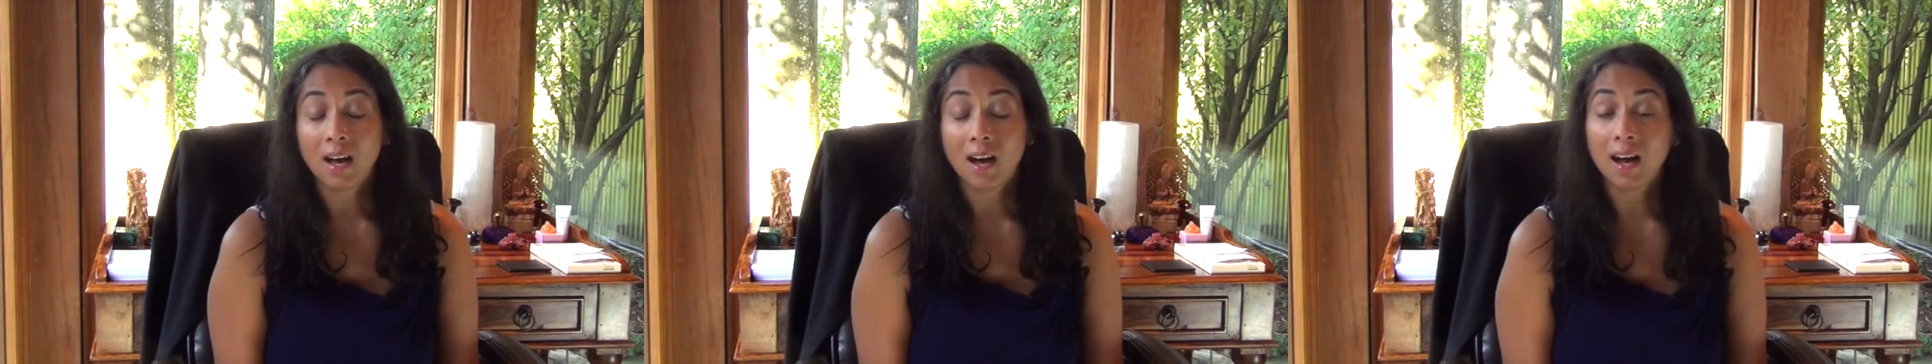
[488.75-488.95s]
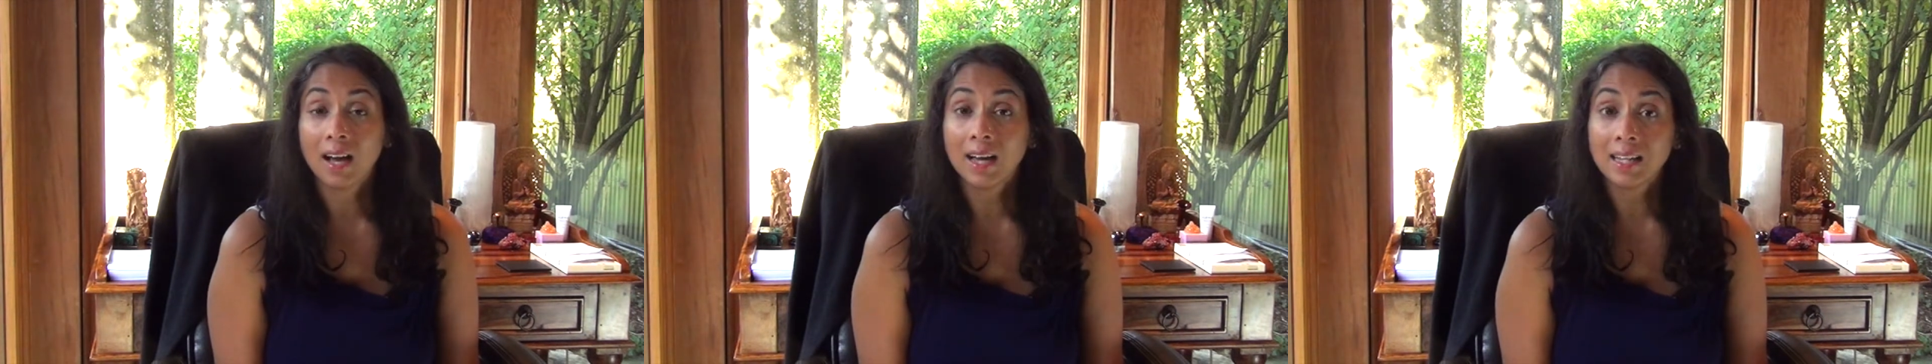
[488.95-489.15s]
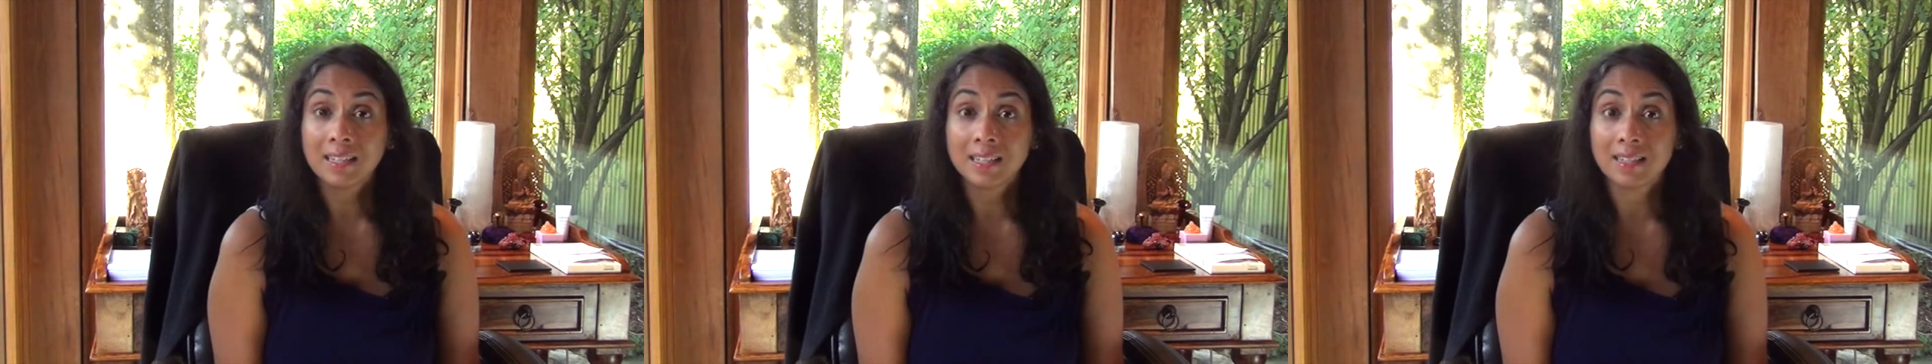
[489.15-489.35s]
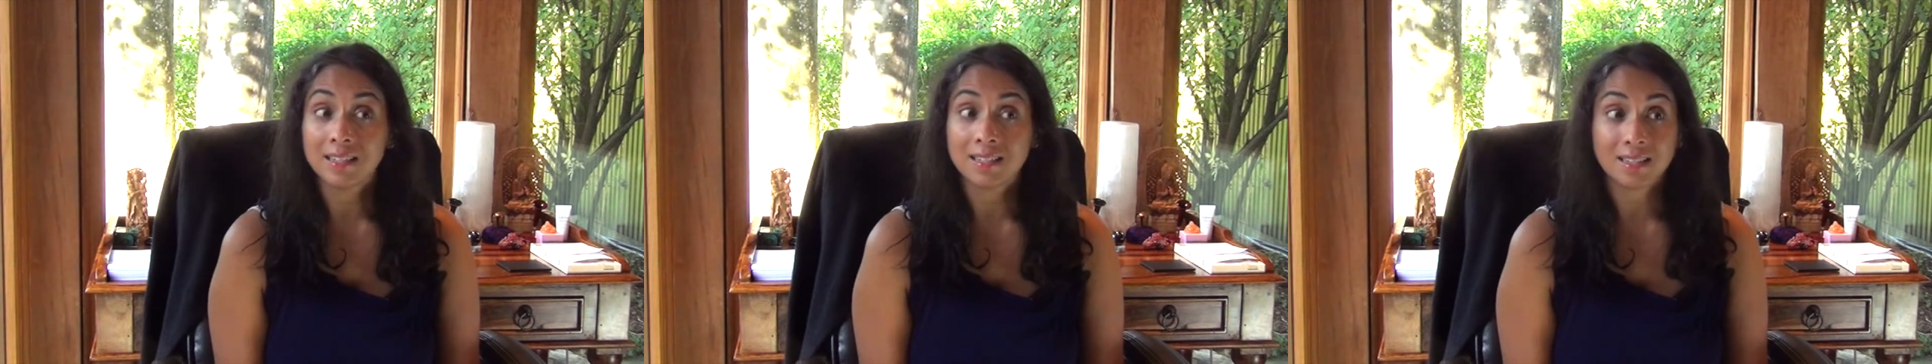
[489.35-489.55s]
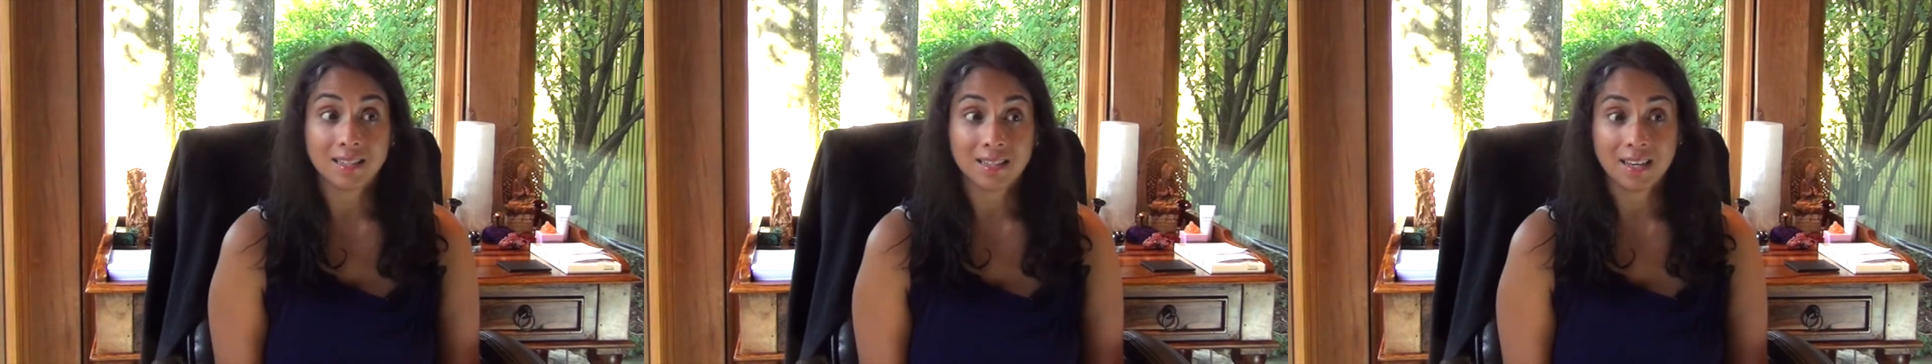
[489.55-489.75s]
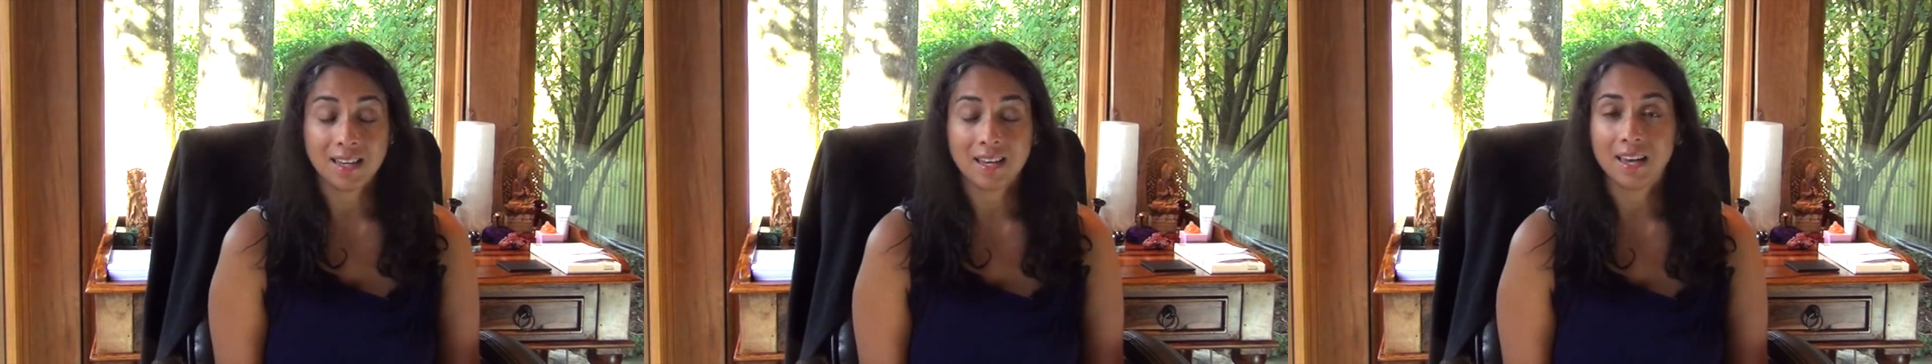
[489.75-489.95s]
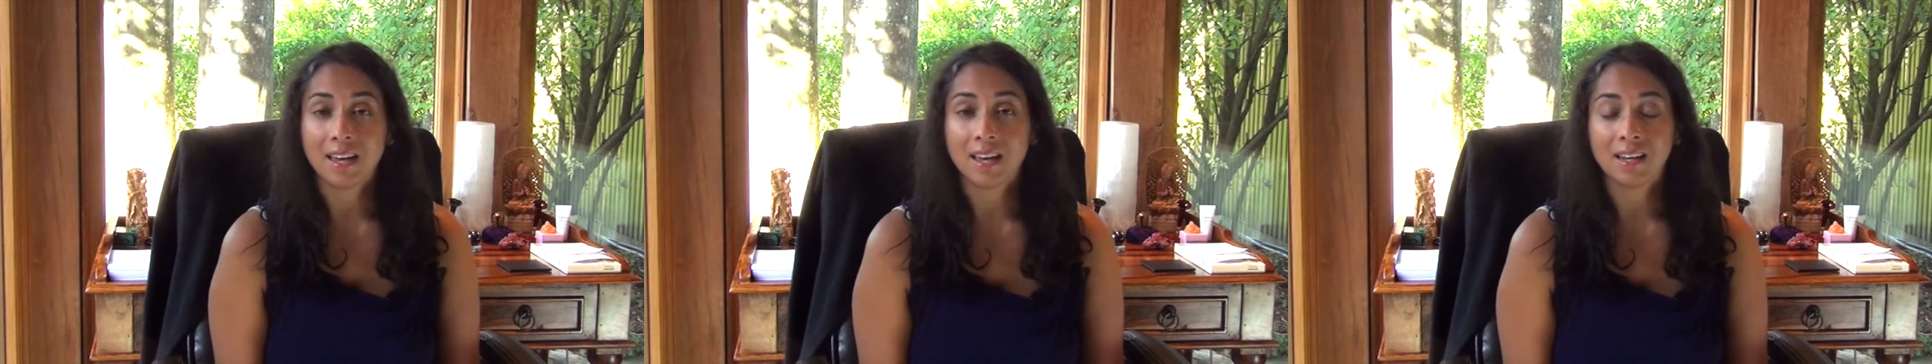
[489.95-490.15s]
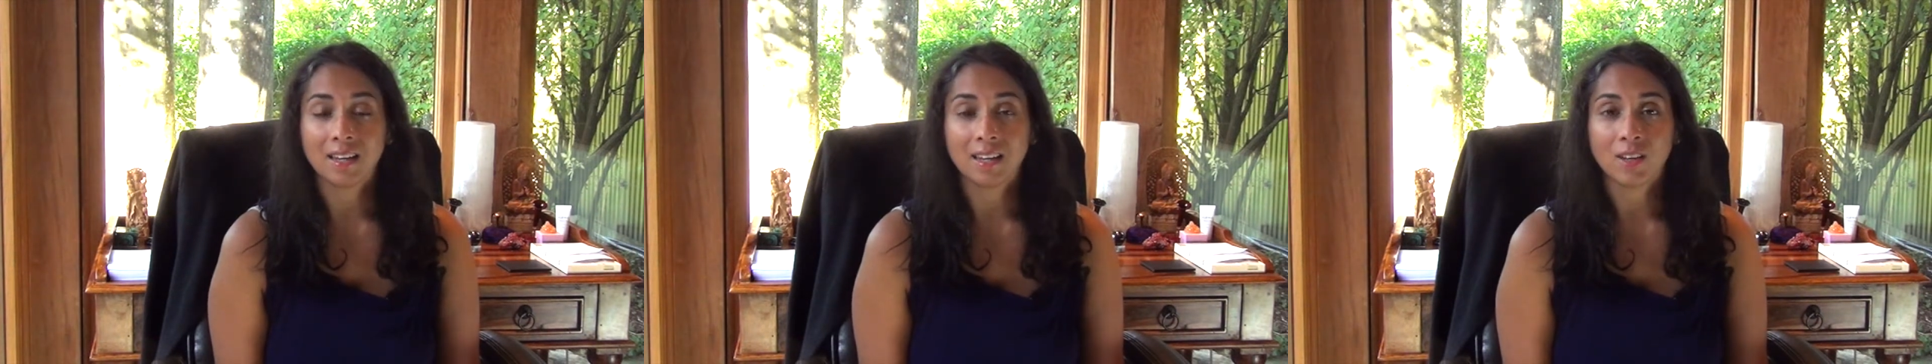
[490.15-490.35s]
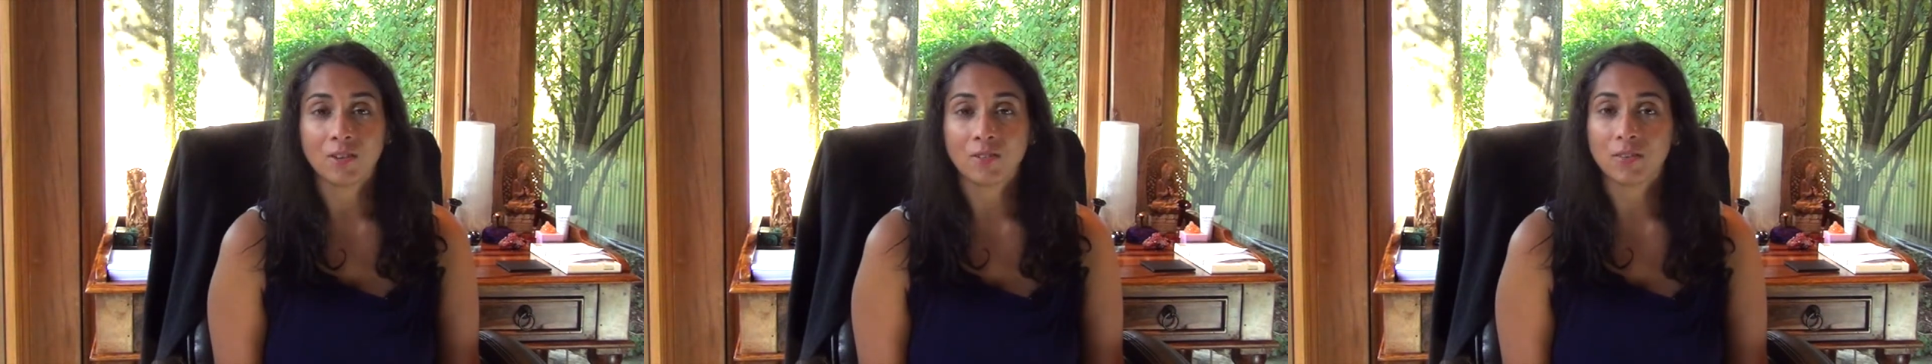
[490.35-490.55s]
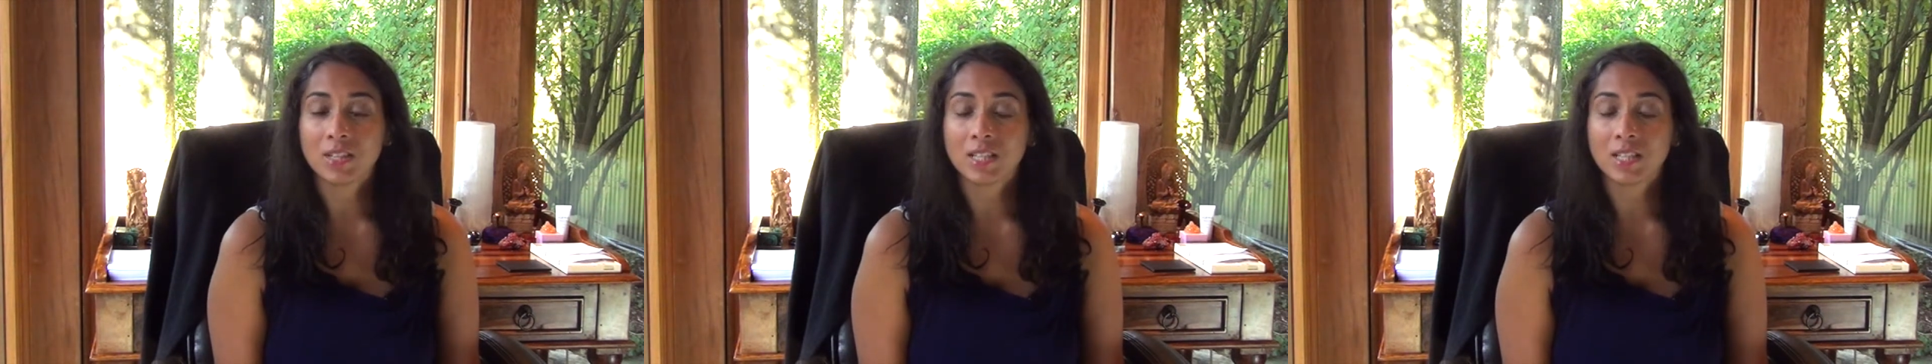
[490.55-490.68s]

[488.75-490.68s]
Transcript: I didn't see any of